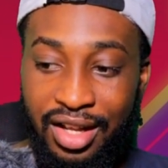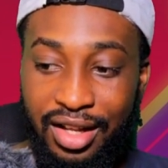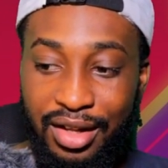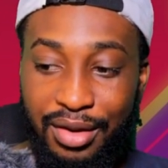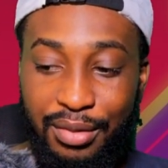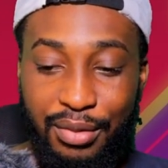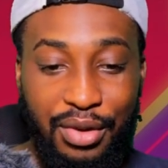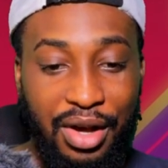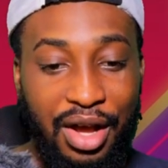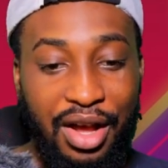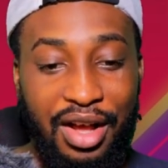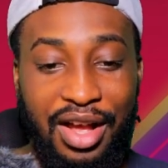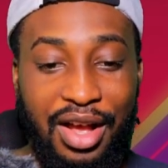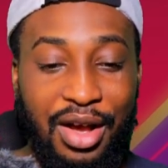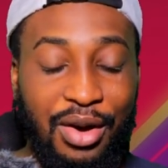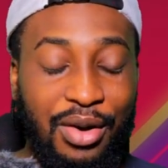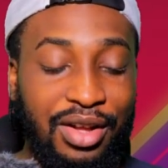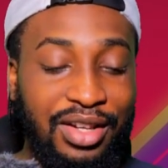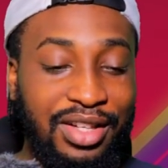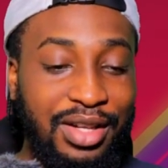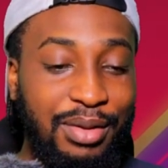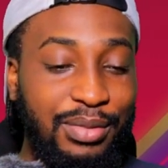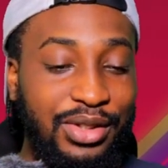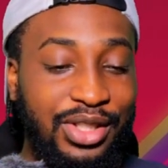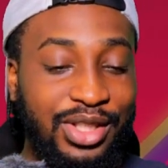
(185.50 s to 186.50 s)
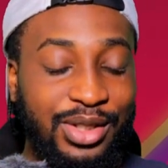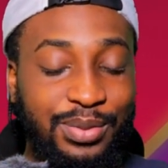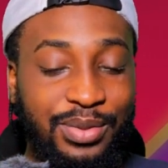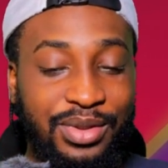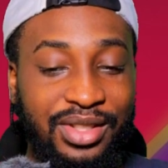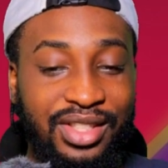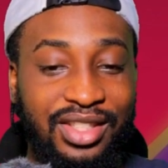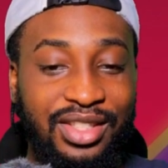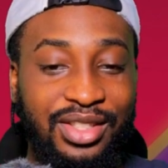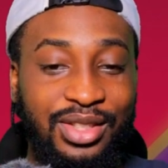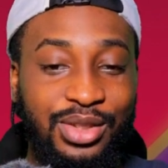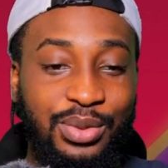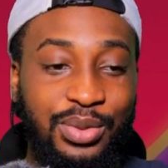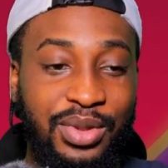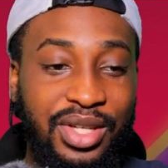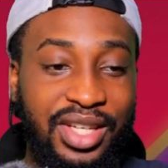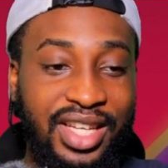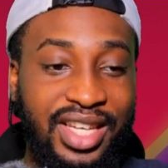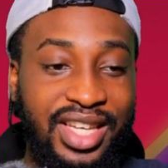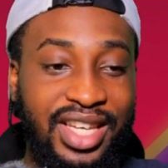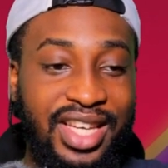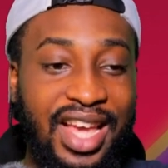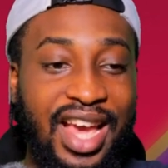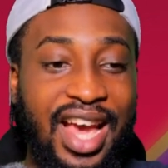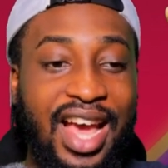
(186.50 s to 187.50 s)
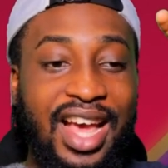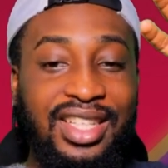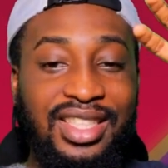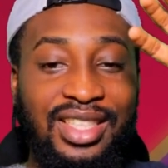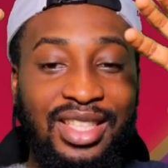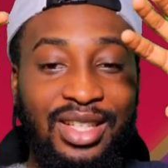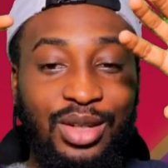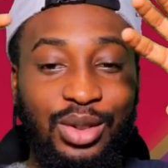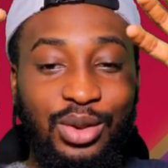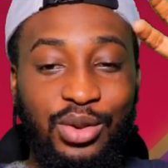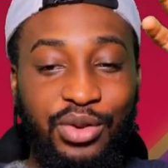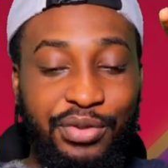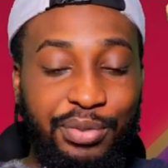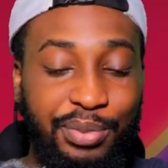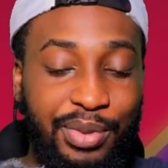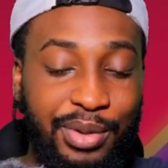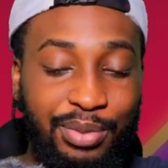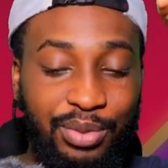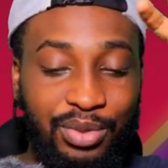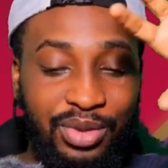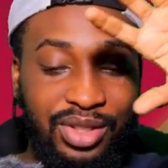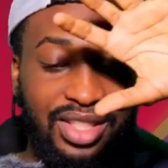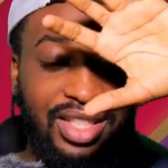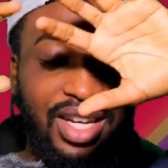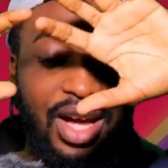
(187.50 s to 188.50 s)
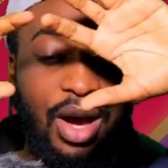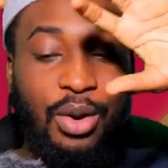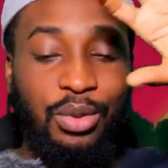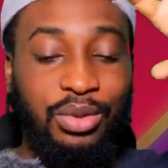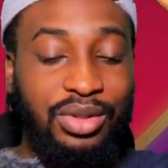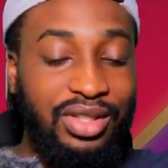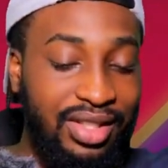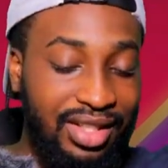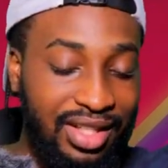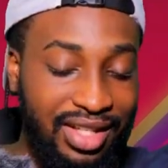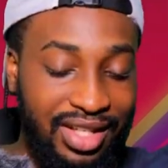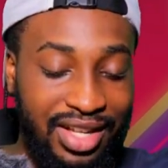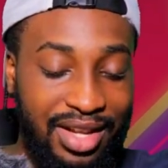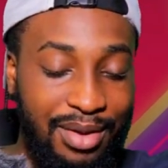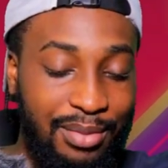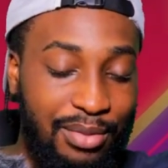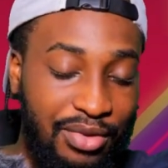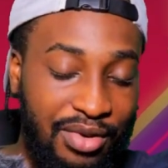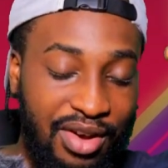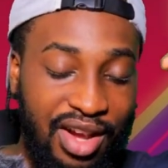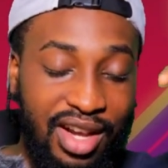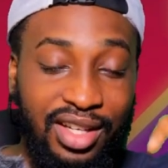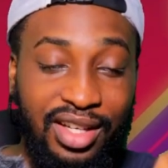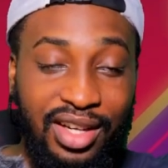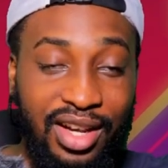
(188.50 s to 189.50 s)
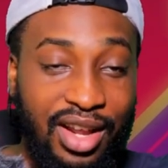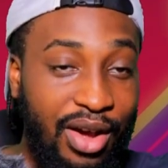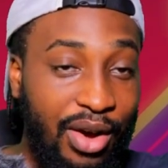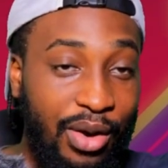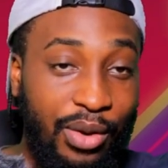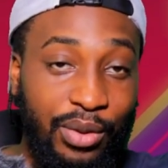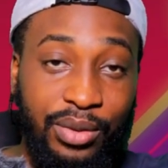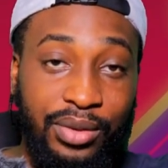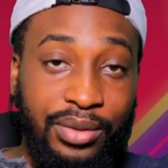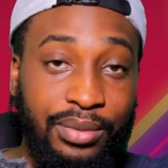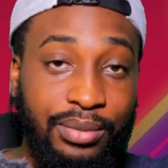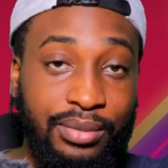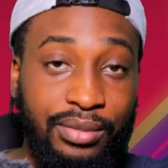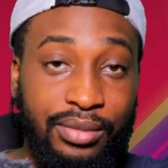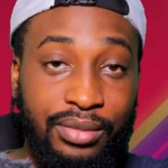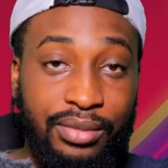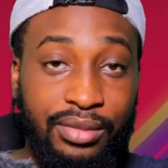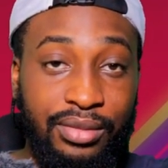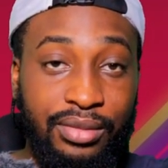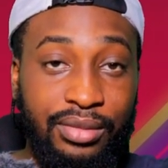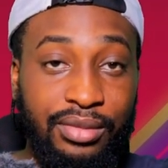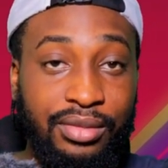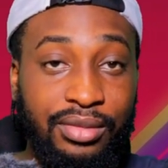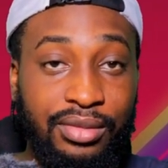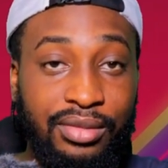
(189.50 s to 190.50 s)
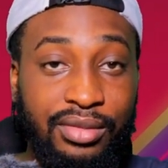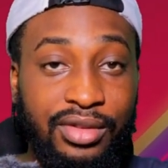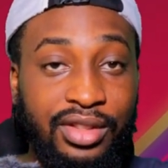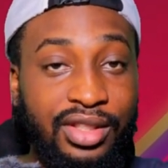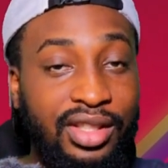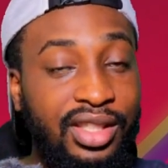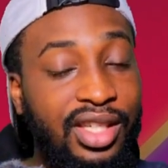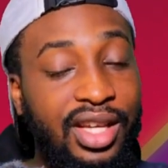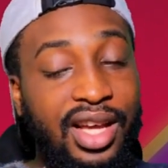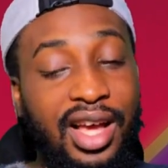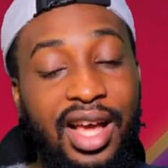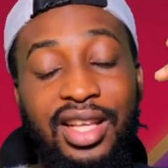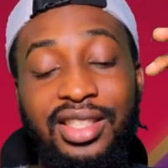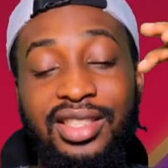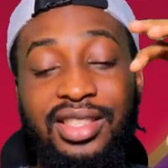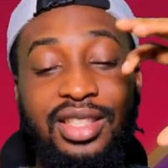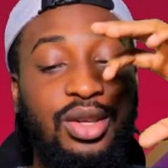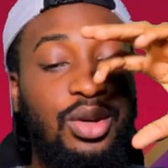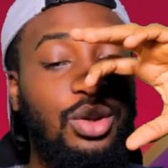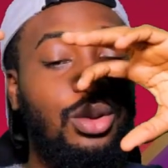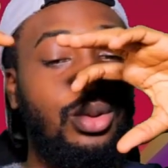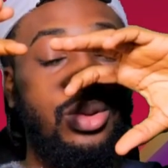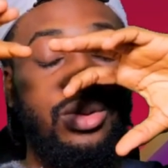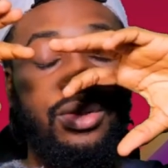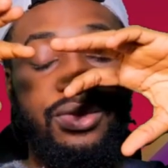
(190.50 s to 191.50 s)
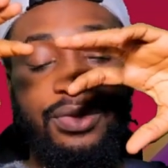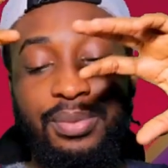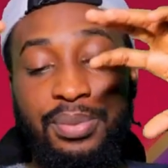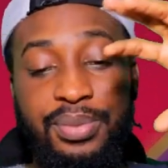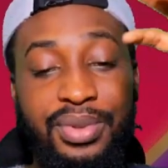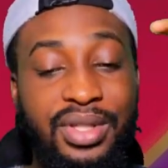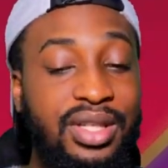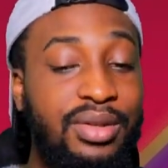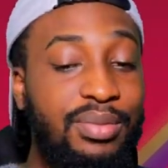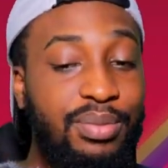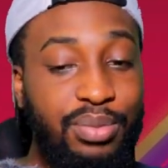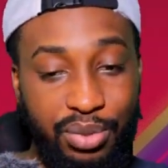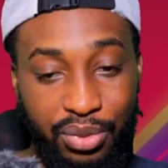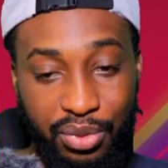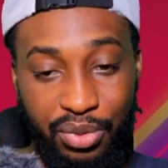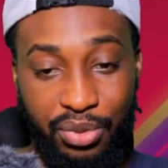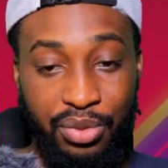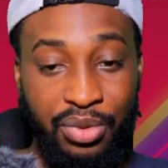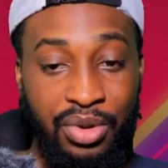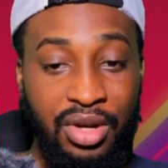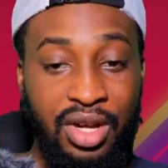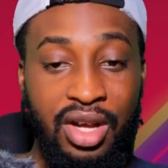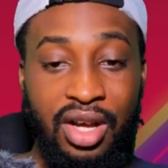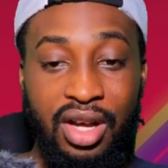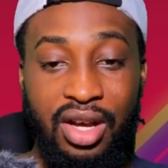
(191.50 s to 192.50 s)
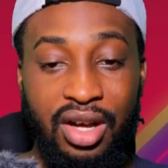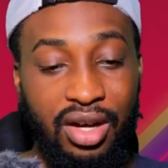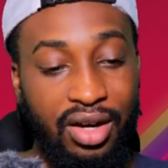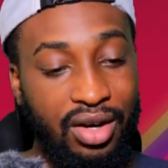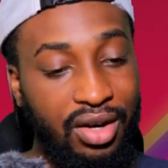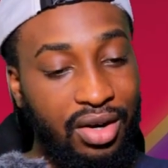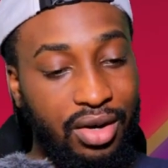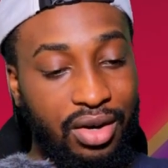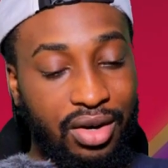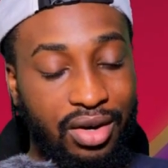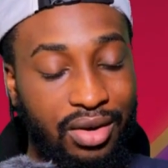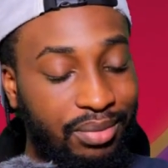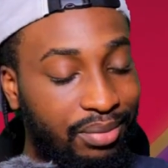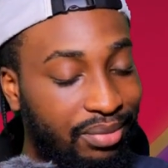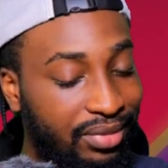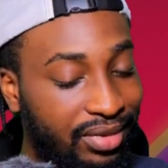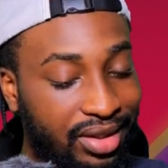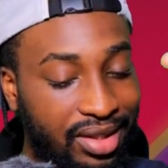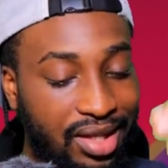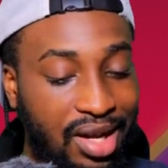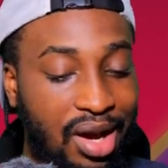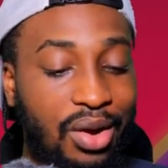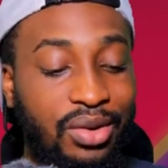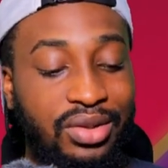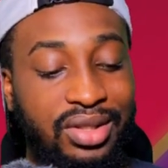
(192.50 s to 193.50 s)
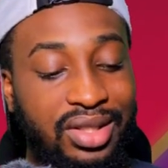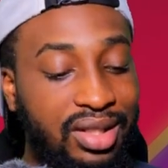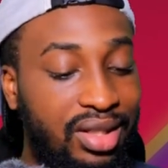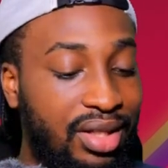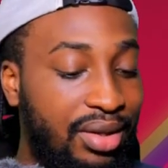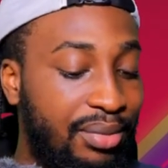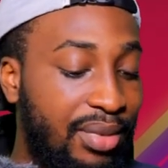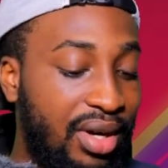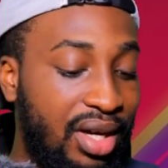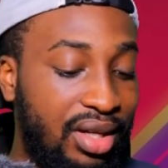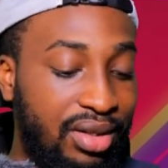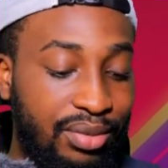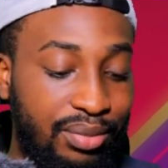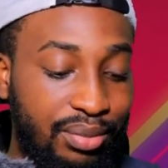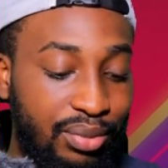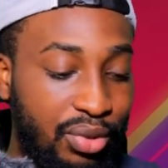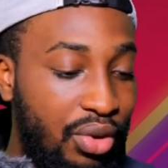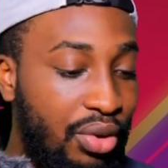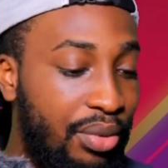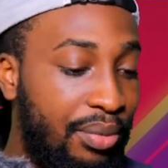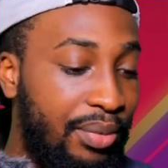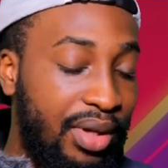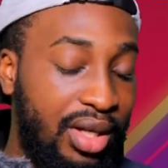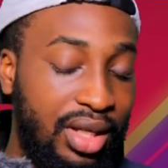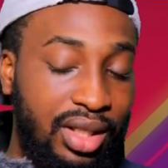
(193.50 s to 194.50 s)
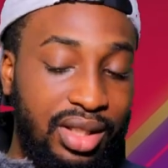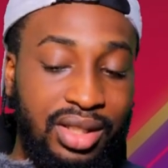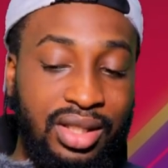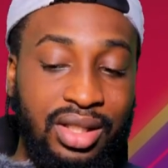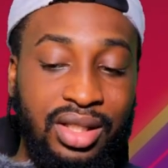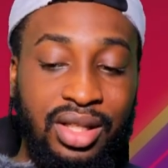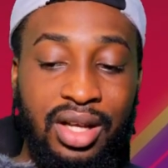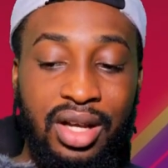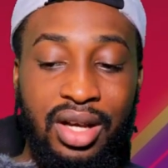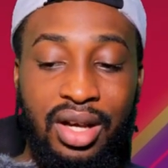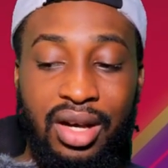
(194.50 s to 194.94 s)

let me just put it this way. He has a lot of people doubting him right now. He has a lot of people doubting him at the moment.